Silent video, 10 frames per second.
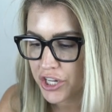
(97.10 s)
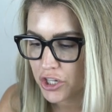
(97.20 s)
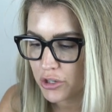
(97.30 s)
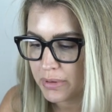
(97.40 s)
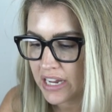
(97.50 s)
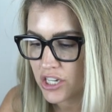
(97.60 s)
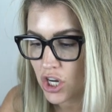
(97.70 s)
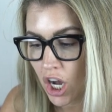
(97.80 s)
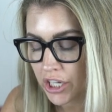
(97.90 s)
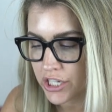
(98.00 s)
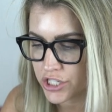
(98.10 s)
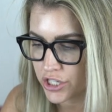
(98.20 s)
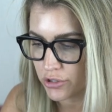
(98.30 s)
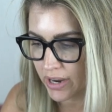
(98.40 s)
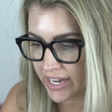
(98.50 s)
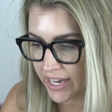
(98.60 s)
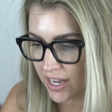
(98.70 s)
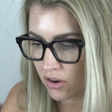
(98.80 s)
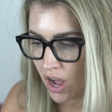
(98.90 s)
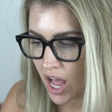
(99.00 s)
I could be talking to you right
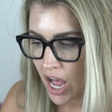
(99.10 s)
now.